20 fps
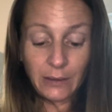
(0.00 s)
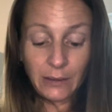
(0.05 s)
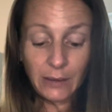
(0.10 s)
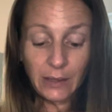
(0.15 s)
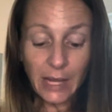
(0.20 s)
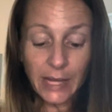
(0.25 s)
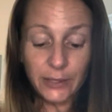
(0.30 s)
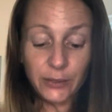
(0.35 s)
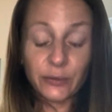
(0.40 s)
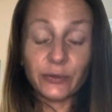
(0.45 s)

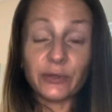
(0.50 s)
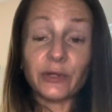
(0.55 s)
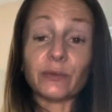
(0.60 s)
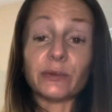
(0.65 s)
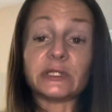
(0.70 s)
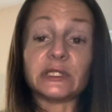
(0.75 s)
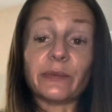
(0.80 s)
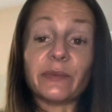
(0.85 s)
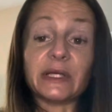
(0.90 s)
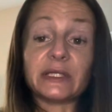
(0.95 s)
I knew there
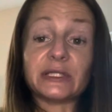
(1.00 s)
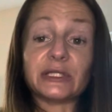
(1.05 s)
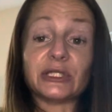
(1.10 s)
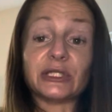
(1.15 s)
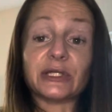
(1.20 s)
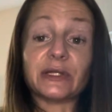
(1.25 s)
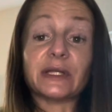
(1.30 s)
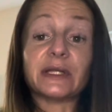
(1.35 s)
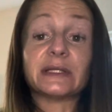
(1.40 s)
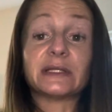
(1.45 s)
was a
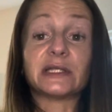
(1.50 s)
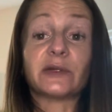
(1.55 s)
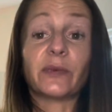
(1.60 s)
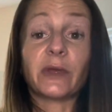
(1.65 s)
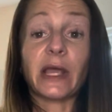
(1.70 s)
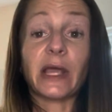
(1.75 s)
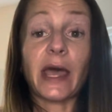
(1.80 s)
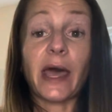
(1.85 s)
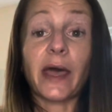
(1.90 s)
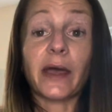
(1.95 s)
message in this to
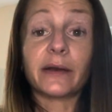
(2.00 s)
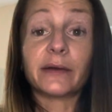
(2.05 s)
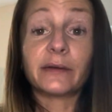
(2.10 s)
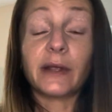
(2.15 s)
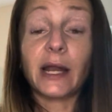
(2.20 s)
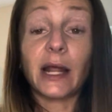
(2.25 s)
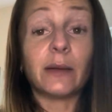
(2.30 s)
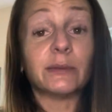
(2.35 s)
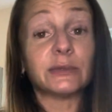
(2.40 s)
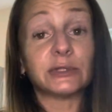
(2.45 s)
be had.
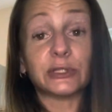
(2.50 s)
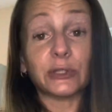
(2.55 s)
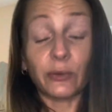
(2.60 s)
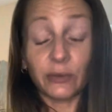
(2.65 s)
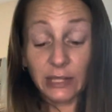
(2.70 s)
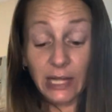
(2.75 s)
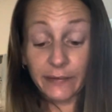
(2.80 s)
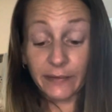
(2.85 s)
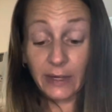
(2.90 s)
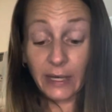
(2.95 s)
And I'm so
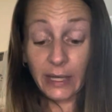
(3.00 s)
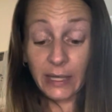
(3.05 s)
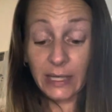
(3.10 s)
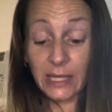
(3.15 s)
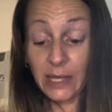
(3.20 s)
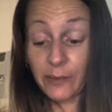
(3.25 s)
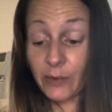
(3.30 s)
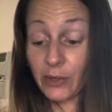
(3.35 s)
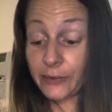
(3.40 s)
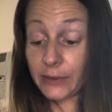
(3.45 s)
glad that I
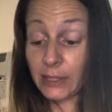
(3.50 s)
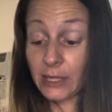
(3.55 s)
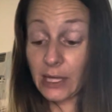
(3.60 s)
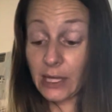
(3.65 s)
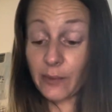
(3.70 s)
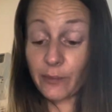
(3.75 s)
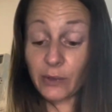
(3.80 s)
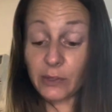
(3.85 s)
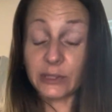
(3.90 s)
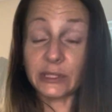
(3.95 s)
came on the
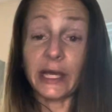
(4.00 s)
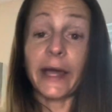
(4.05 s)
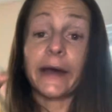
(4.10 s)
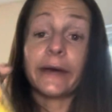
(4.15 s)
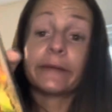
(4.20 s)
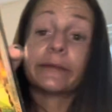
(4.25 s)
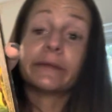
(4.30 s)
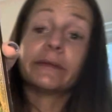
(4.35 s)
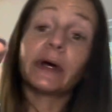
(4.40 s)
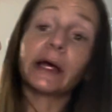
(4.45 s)
camera. Yeah,
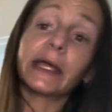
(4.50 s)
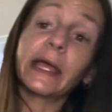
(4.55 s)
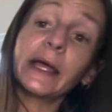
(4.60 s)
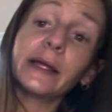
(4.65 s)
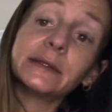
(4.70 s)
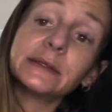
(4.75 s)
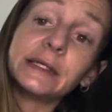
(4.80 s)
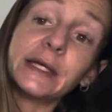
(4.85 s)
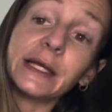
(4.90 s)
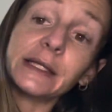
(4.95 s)

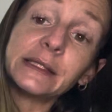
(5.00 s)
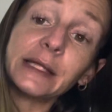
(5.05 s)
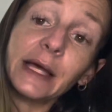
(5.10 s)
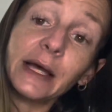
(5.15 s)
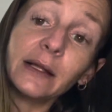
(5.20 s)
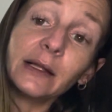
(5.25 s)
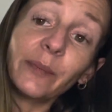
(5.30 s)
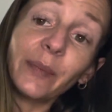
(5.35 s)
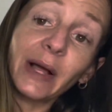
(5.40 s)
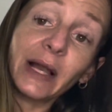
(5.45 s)
again, get the
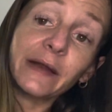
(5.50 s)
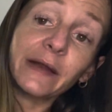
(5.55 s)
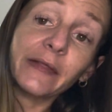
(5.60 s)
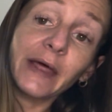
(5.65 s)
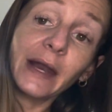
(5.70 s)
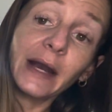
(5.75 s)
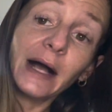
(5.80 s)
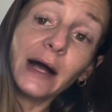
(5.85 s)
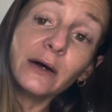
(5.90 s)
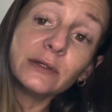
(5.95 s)
hell up out of
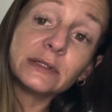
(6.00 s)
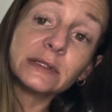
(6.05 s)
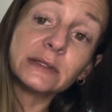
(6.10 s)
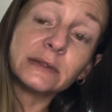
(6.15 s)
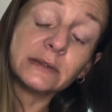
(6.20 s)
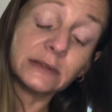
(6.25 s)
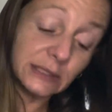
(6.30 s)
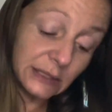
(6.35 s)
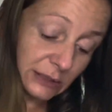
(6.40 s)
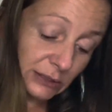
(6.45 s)
that house.
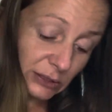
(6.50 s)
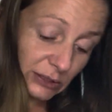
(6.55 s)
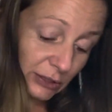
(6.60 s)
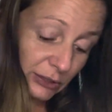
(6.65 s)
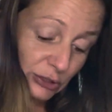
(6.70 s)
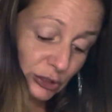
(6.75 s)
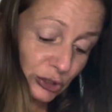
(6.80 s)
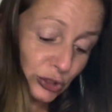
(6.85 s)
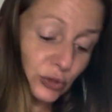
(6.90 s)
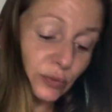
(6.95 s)
This is,
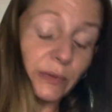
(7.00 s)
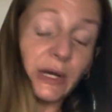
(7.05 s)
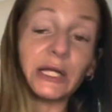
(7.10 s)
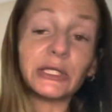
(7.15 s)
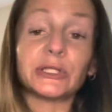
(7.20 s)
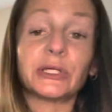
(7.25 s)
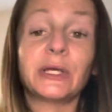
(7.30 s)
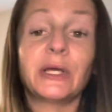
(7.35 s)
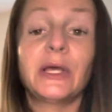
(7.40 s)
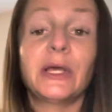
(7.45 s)
there's too much.